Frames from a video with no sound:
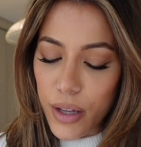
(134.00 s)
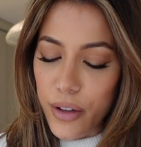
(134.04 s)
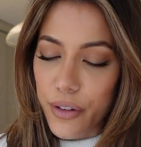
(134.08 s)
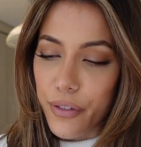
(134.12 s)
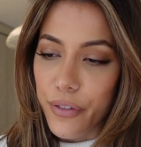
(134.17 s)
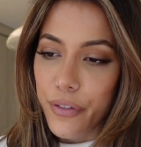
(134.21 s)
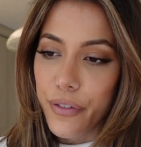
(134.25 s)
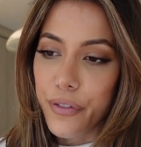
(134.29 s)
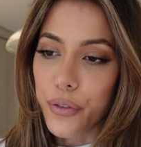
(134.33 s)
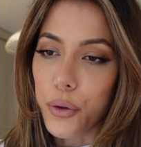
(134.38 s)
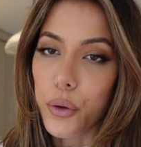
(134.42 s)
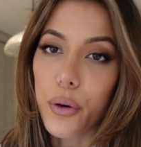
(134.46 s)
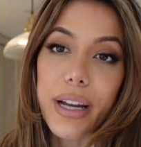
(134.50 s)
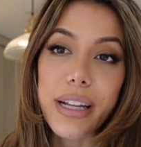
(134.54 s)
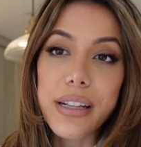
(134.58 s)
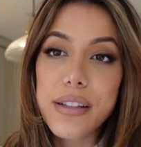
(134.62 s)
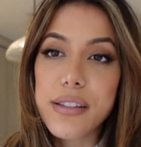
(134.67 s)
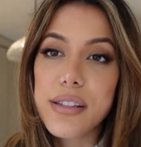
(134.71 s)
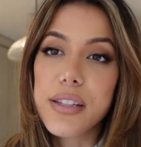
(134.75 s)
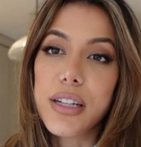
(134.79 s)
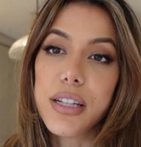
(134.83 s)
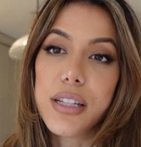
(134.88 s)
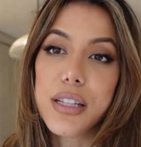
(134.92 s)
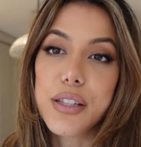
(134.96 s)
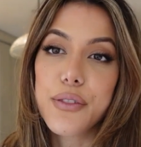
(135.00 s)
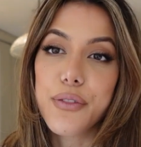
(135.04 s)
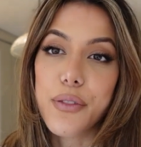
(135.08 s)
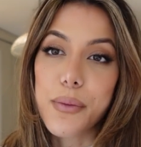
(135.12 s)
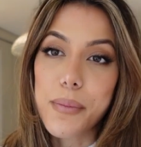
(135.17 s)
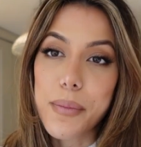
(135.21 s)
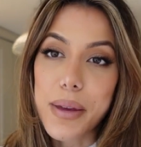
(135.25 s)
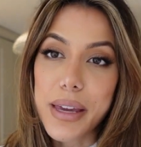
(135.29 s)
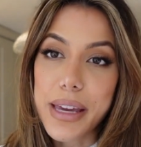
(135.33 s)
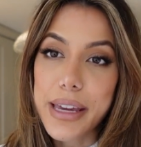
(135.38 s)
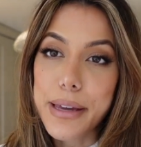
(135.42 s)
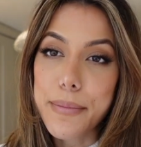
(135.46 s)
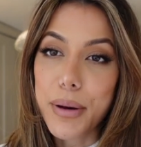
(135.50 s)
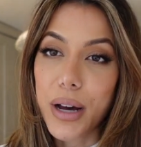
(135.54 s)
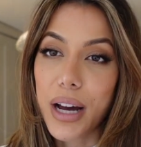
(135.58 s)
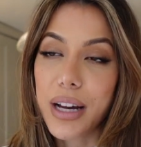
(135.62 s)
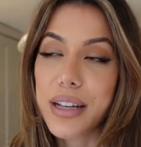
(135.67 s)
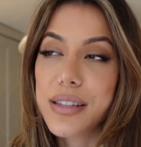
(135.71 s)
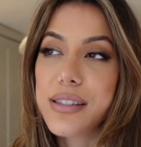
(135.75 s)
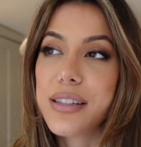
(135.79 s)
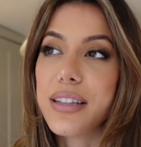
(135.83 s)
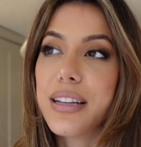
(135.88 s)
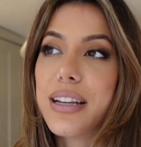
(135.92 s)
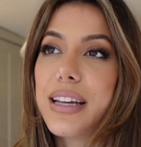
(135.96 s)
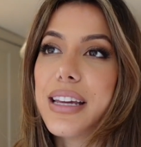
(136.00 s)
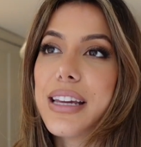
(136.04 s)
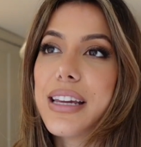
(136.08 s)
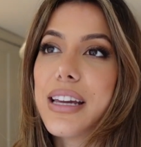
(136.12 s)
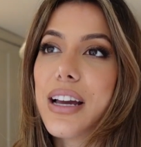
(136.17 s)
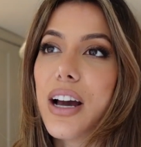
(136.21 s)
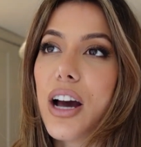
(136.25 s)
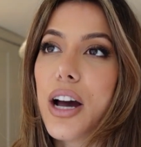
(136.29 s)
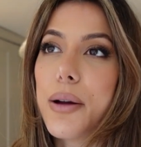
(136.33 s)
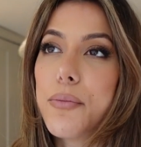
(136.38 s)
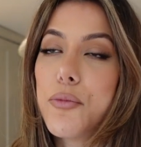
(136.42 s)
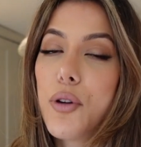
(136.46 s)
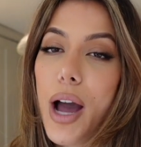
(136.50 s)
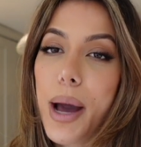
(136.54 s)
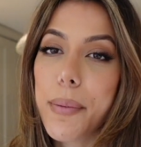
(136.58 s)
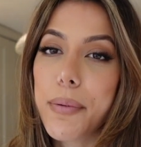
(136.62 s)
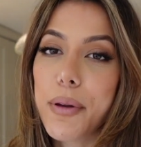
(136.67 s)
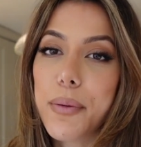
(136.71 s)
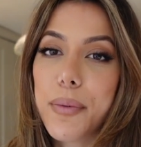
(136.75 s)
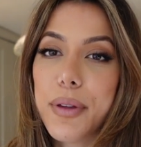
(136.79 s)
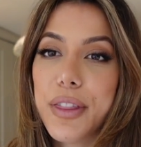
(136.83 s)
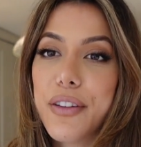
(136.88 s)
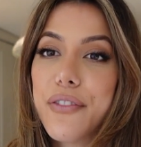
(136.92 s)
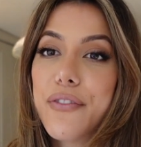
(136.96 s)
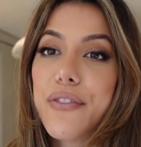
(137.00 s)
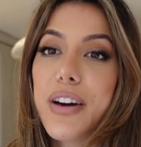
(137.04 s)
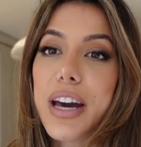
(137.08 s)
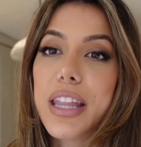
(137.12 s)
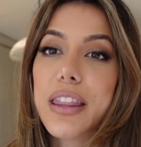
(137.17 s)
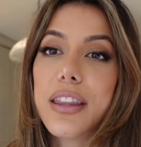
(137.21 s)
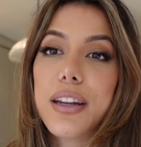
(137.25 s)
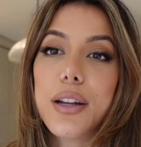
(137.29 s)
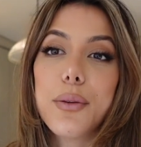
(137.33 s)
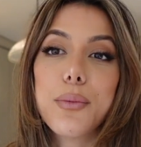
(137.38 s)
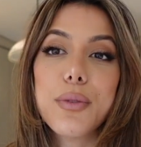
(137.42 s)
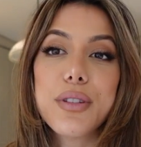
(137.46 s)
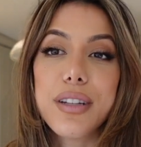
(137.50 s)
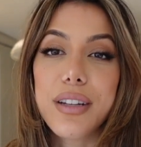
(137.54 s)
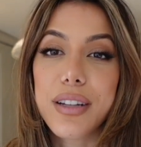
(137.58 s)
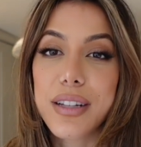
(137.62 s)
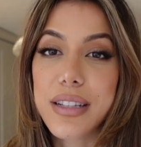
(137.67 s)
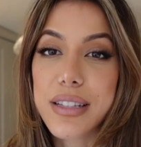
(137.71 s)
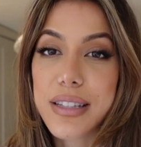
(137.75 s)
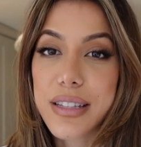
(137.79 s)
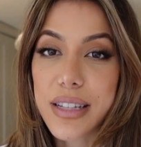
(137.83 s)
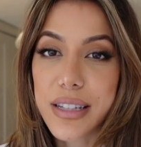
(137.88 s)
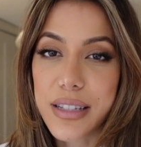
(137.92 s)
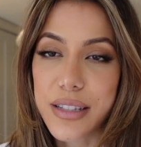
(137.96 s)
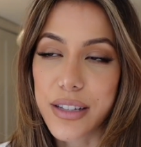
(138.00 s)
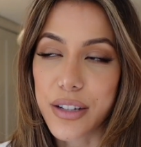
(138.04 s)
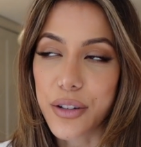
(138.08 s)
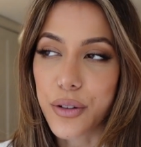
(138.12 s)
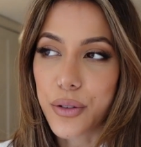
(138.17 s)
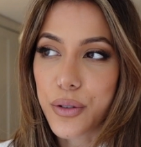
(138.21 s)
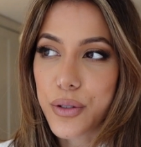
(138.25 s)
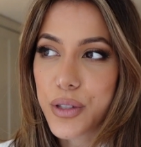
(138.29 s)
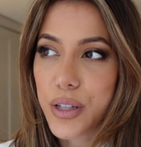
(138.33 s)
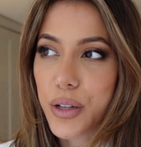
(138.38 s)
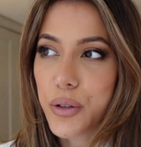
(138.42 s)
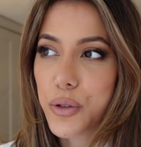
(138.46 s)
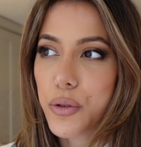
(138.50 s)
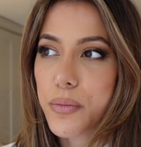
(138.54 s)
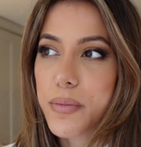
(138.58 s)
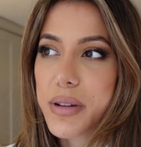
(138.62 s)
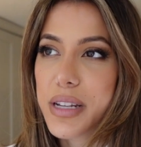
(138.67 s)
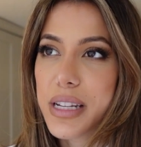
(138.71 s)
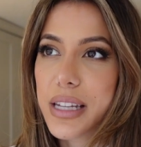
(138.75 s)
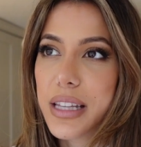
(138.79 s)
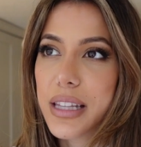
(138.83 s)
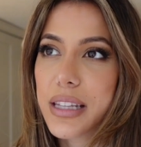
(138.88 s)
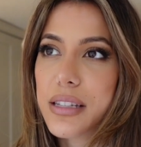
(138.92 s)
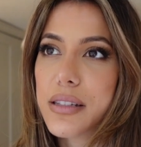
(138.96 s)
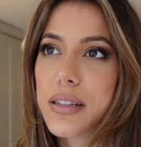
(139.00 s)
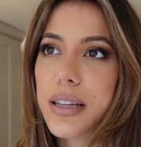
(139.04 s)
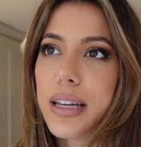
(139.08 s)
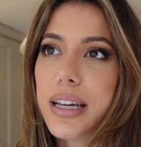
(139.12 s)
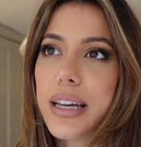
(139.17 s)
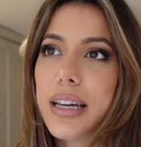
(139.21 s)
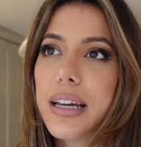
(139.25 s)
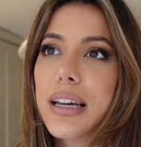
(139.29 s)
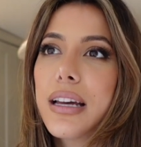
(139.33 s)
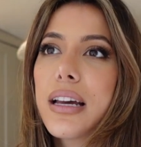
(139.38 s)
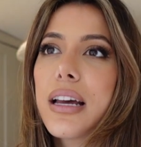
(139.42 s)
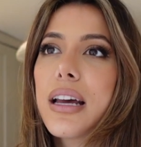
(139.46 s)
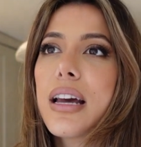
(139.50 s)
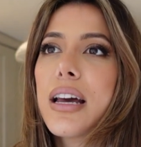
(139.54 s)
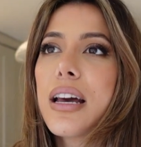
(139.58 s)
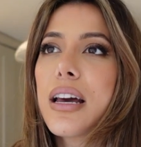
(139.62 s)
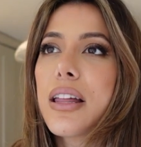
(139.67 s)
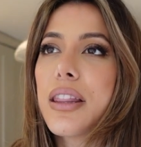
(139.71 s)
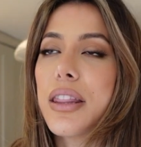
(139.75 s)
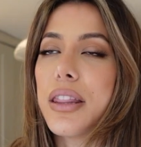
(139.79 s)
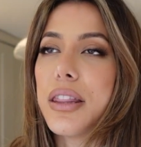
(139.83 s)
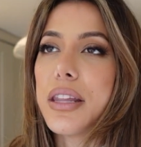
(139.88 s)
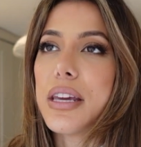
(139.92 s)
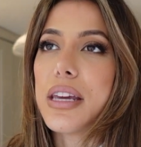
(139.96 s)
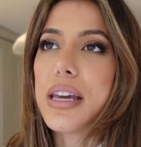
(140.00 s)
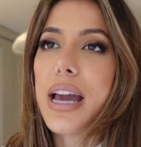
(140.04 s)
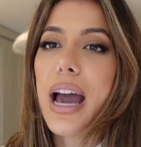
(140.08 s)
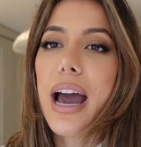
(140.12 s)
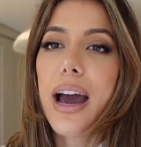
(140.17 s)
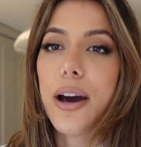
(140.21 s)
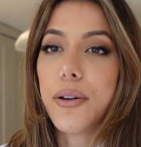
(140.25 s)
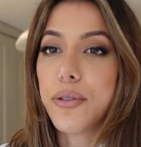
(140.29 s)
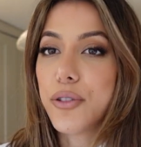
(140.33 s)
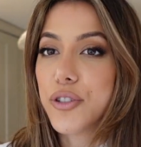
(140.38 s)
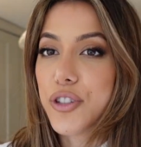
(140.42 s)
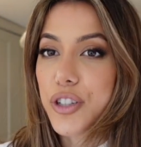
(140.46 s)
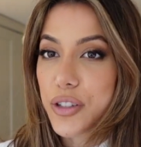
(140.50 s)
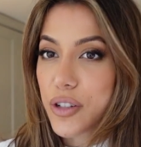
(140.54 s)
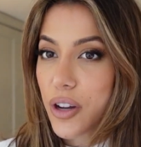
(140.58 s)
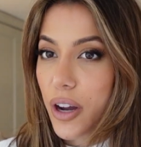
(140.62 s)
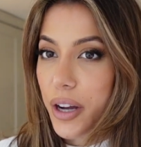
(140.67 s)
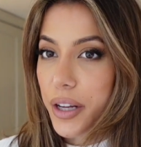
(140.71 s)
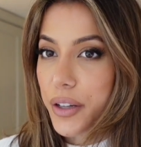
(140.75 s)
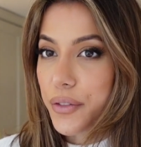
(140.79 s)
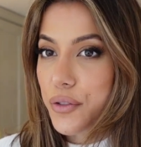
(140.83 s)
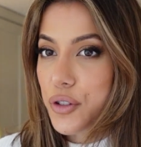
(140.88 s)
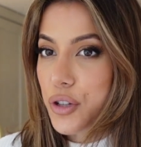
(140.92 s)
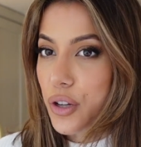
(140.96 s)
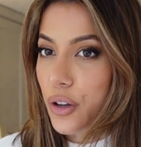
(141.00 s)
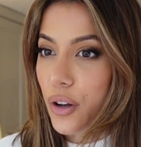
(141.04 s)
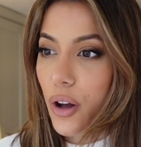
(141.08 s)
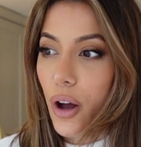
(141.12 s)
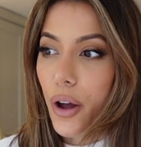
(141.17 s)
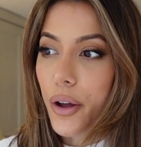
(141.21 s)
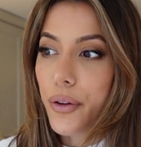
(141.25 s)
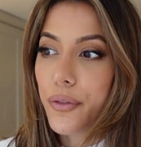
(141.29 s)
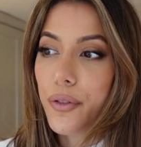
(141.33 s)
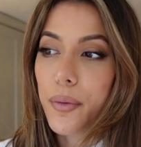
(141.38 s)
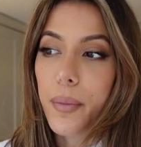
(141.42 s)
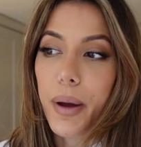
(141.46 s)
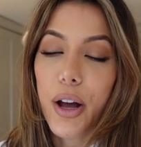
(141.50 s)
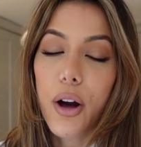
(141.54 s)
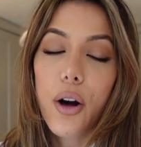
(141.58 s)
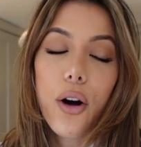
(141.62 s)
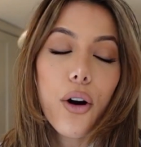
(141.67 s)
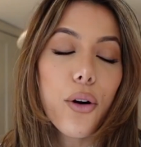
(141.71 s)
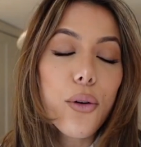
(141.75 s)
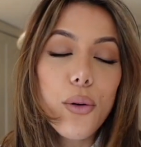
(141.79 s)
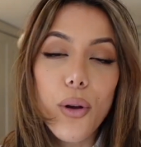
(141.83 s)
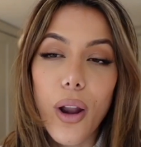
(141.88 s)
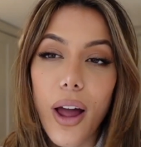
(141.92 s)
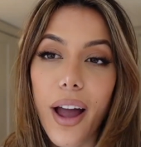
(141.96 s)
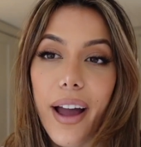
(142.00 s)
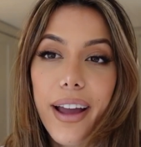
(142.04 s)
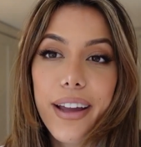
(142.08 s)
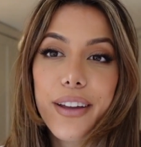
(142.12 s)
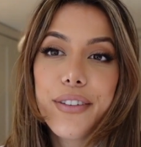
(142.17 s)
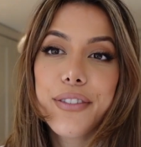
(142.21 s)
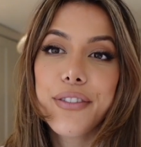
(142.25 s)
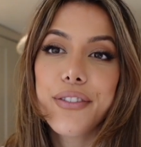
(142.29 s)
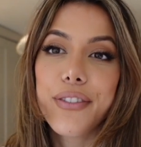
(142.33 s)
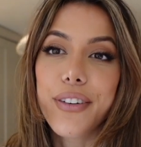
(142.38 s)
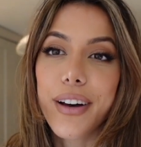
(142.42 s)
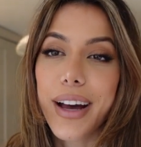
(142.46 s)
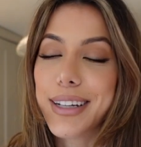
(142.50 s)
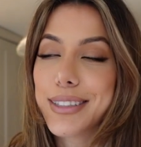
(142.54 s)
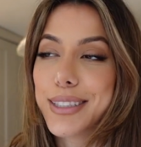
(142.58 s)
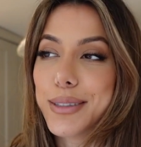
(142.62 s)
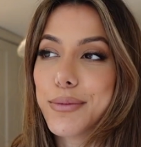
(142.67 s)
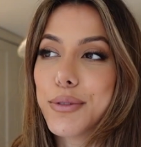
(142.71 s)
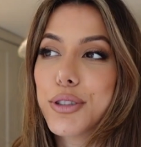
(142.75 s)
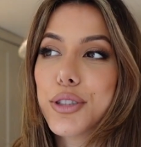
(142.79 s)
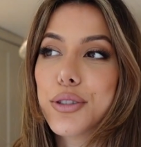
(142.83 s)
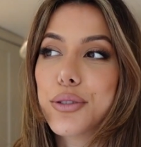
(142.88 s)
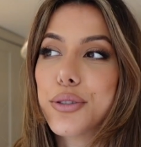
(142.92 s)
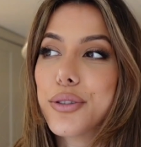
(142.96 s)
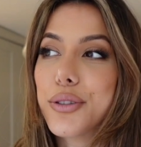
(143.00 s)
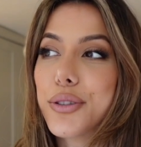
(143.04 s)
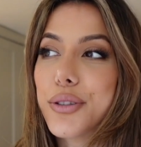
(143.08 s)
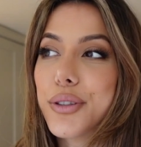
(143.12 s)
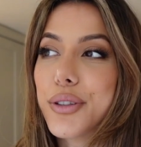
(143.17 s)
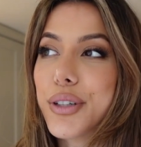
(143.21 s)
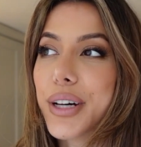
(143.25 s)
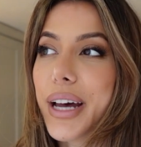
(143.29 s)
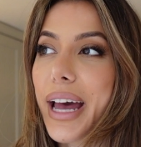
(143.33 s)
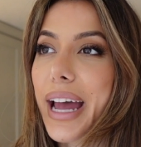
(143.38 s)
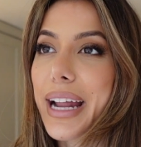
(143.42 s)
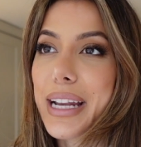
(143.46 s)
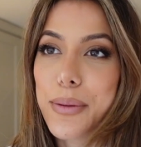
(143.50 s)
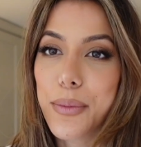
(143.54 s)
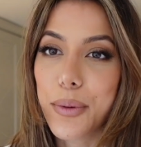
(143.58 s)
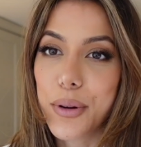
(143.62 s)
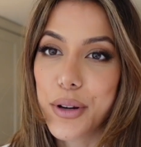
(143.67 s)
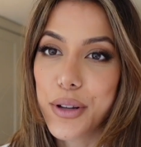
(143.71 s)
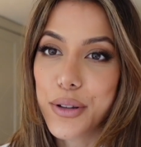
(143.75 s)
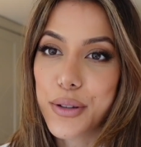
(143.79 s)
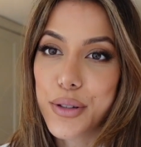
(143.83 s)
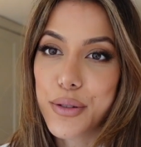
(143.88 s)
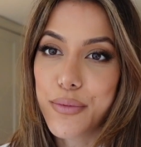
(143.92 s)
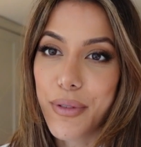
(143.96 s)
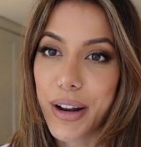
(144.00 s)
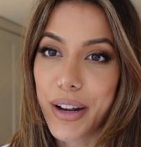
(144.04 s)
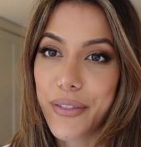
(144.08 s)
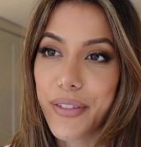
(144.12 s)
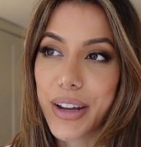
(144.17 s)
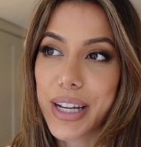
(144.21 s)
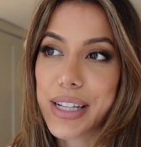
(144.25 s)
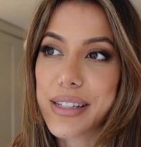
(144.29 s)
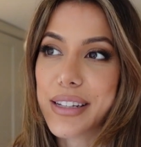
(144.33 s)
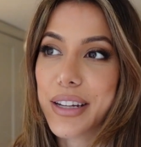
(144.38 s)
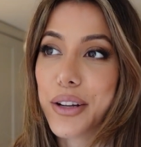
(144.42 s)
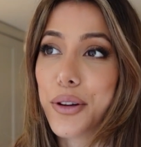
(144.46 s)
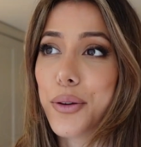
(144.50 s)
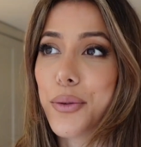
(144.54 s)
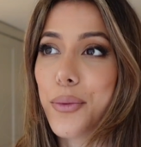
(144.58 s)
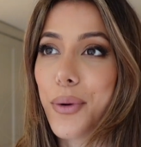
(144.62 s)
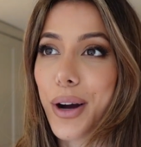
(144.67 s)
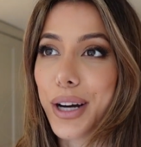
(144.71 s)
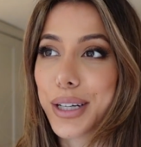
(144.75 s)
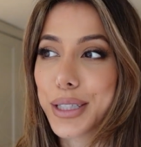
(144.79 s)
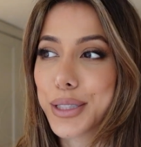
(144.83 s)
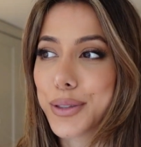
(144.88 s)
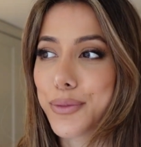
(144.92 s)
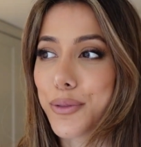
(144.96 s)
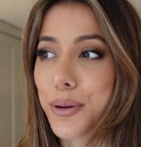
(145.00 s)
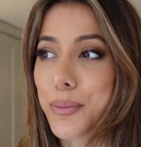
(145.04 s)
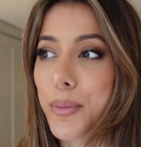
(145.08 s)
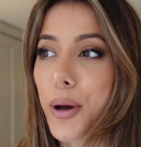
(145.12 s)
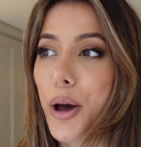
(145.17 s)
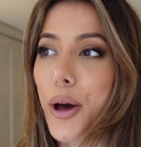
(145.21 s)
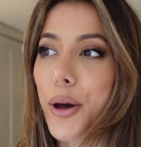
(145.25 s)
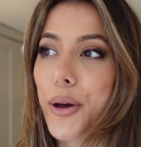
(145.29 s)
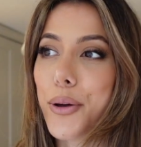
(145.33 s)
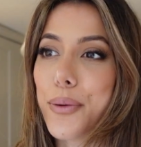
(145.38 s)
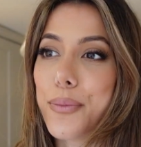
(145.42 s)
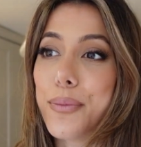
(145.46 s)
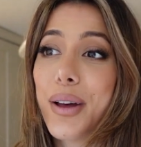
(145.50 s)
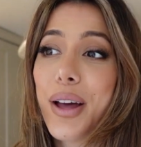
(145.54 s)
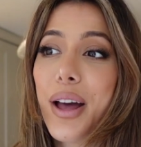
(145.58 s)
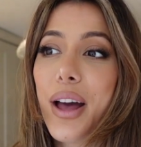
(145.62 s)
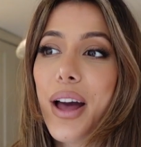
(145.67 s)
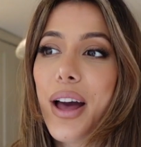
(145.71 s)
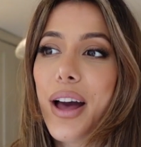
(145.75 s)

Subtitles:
For instance, for me personally, I'm not happy with the fact that I wasn't consistent on social media this year. The house just kind of took over my whole life, as I'm sure anyone who's renovating who works from home.